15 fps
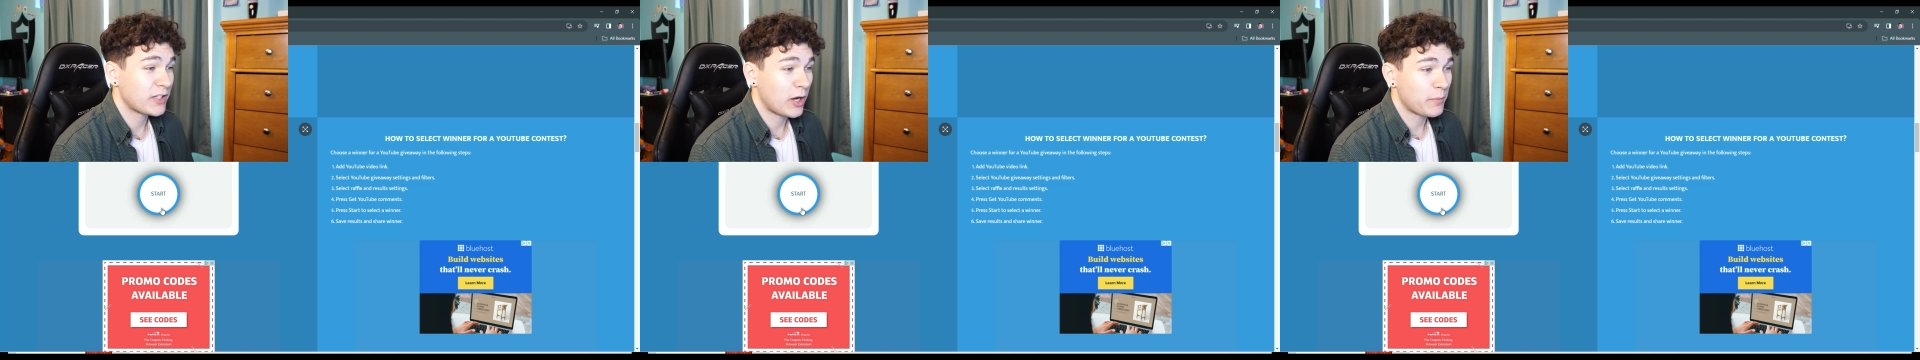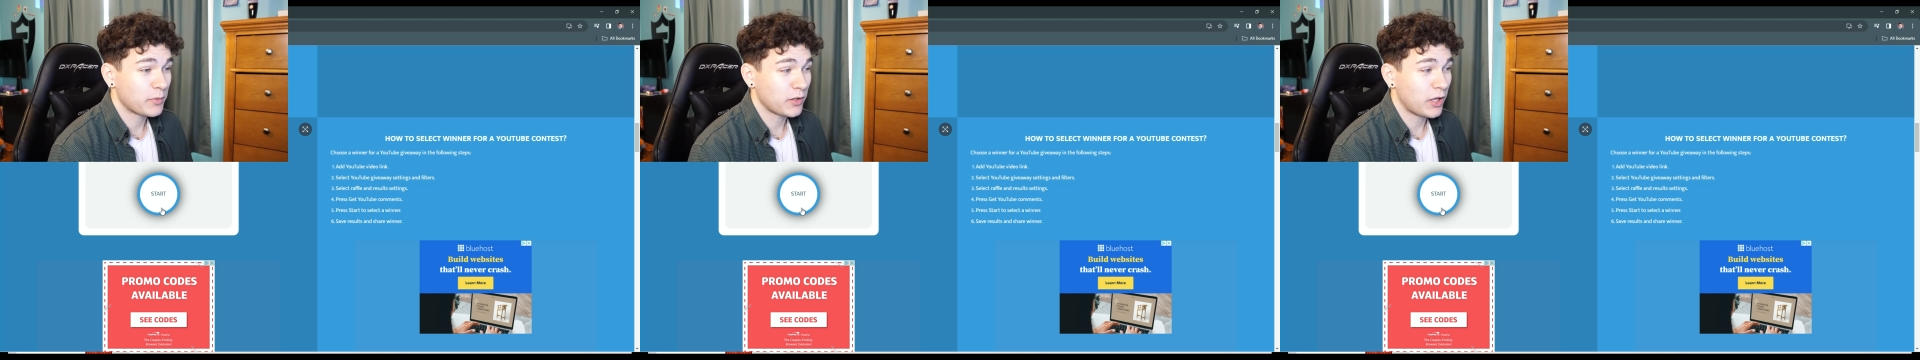
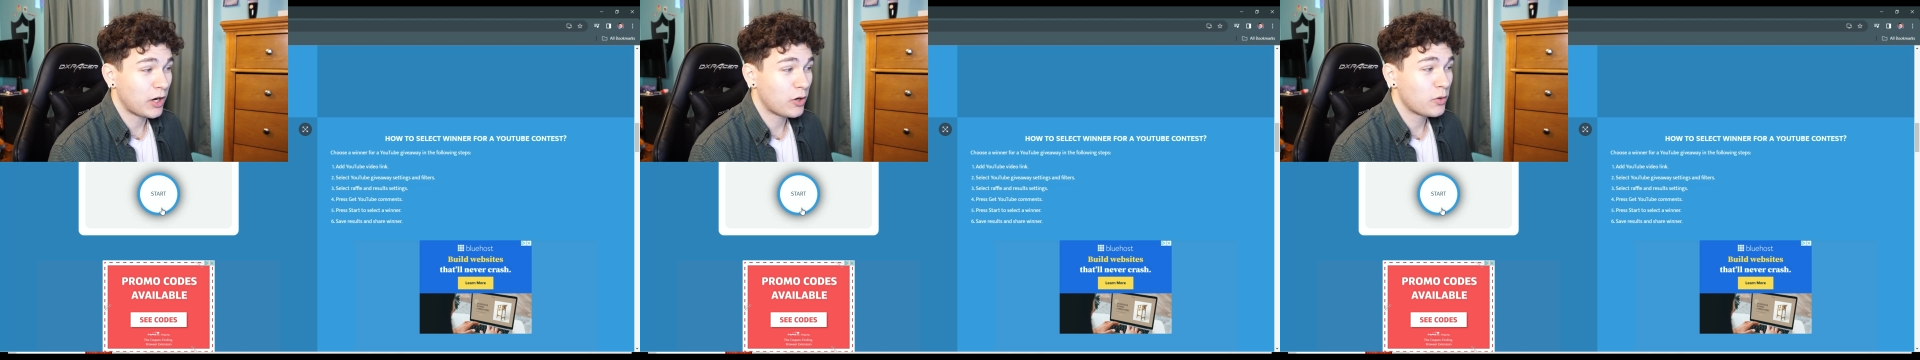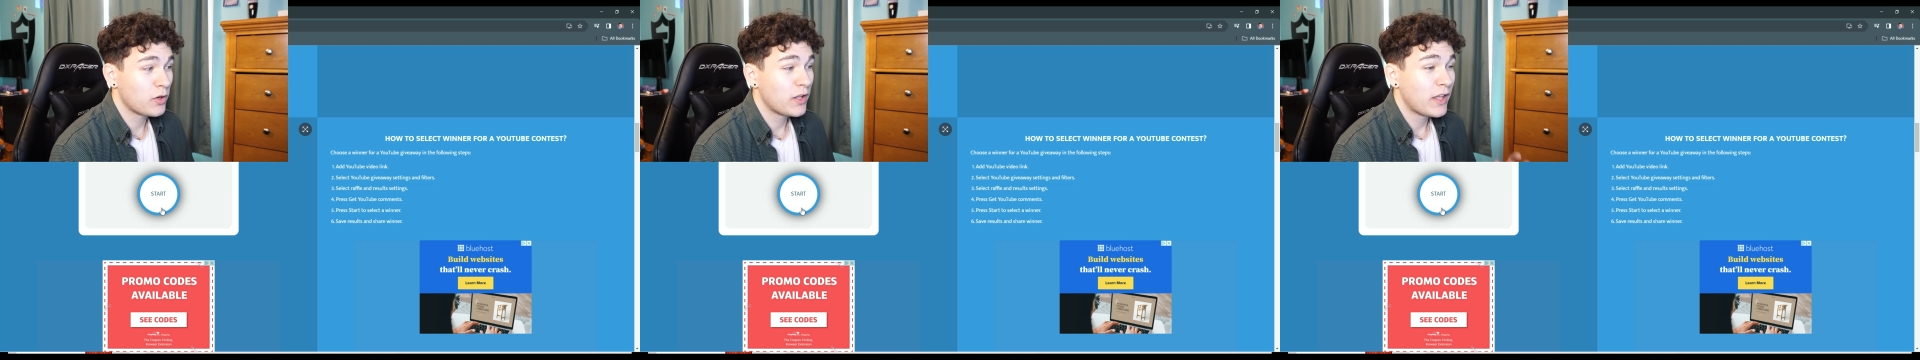down
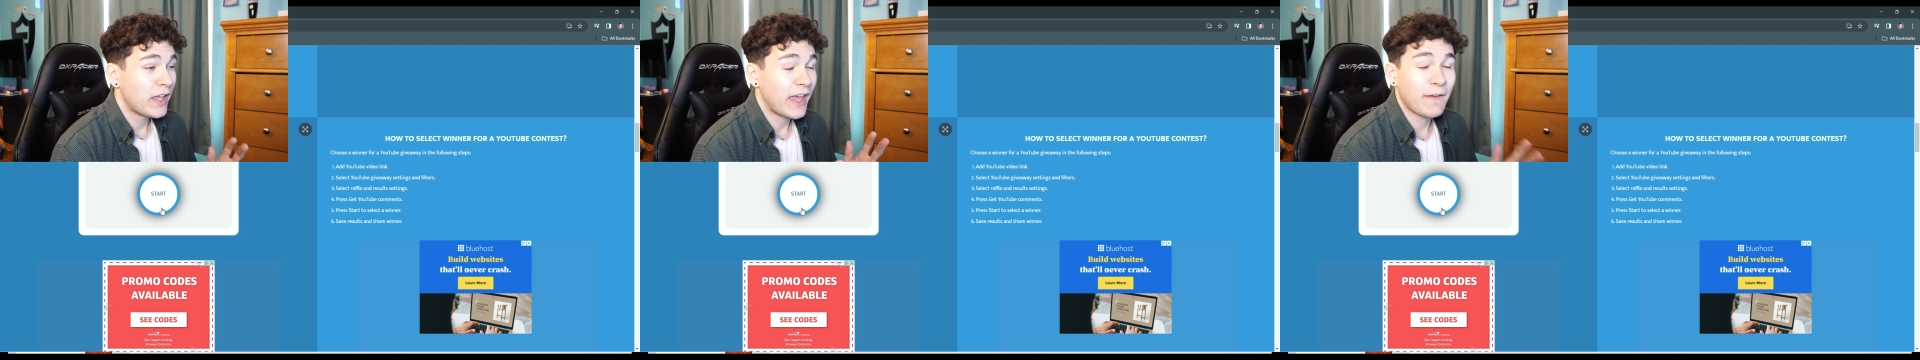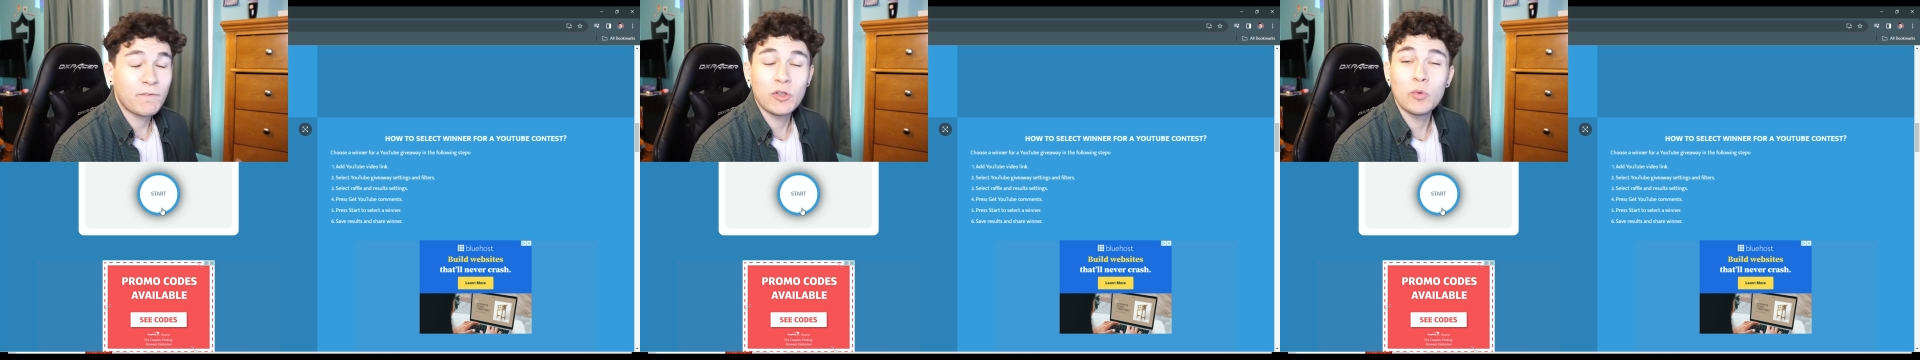below.
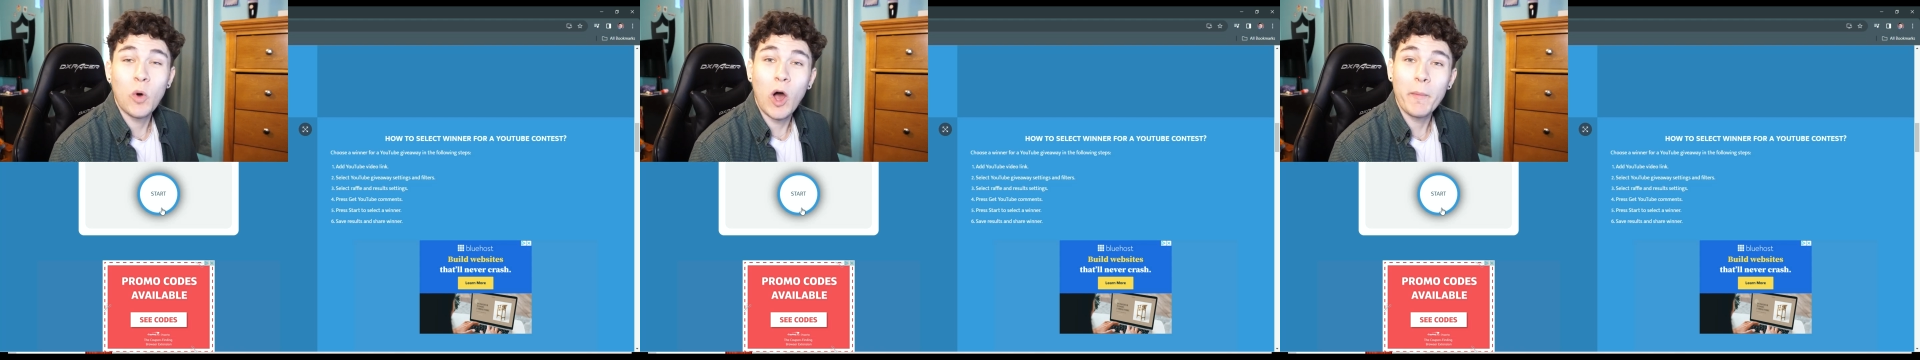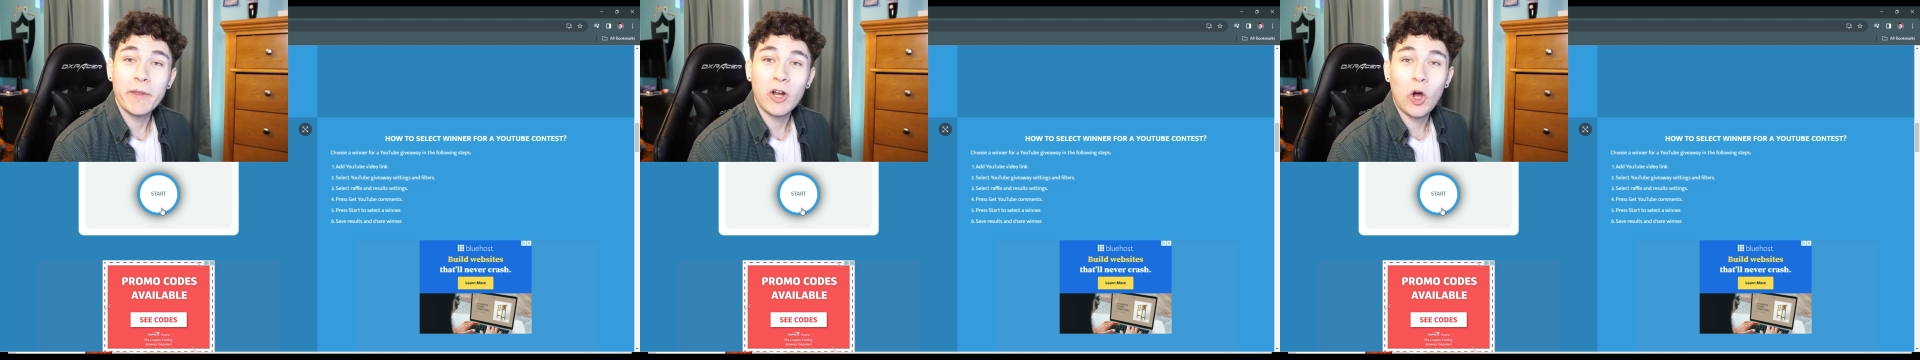If you
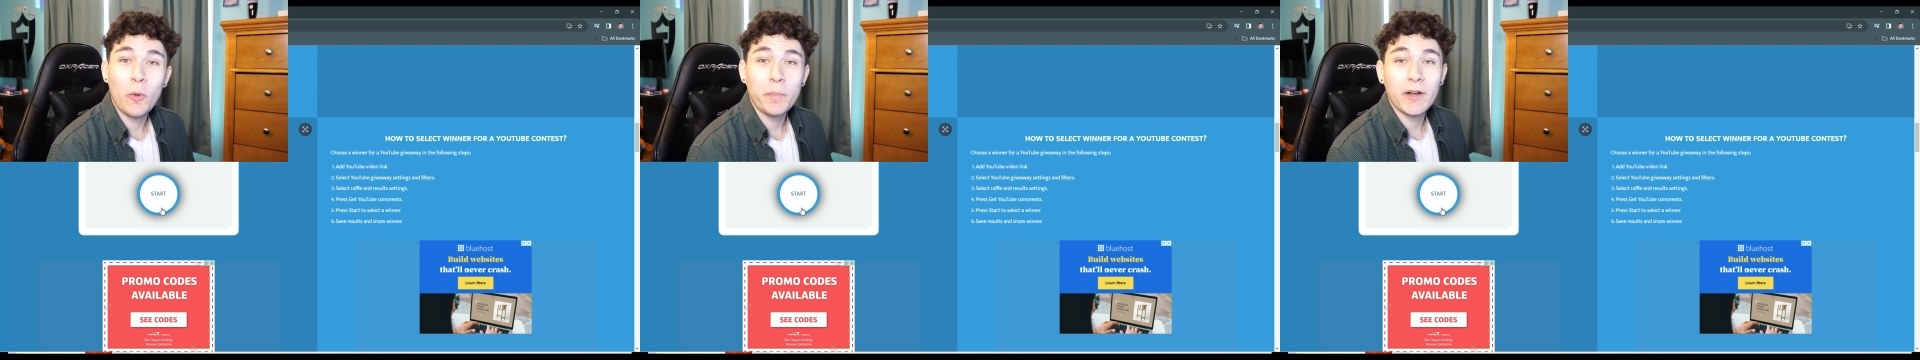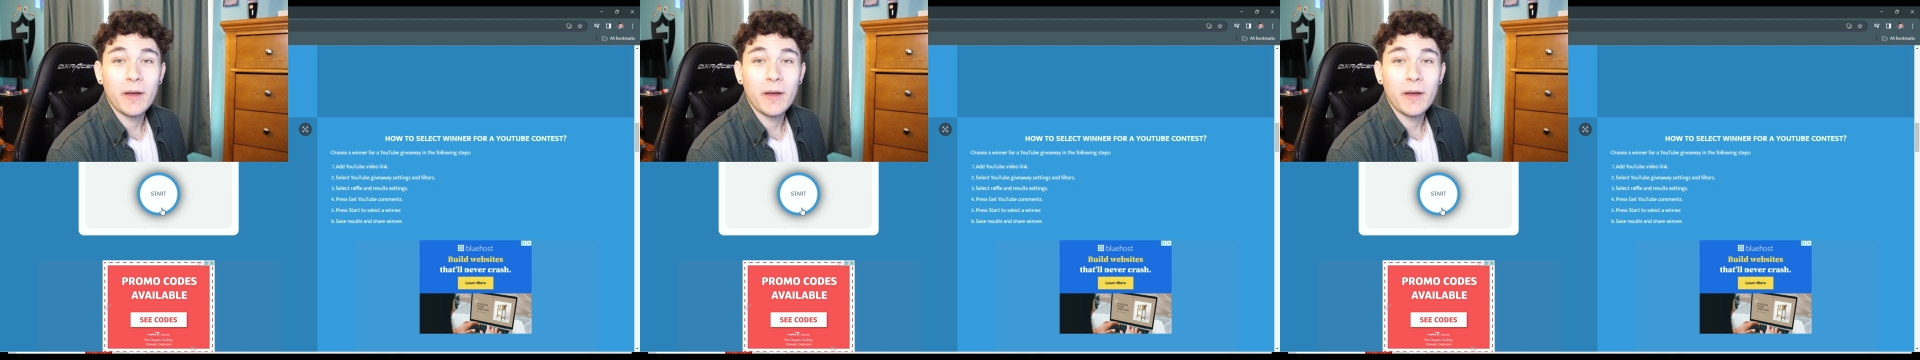want me to open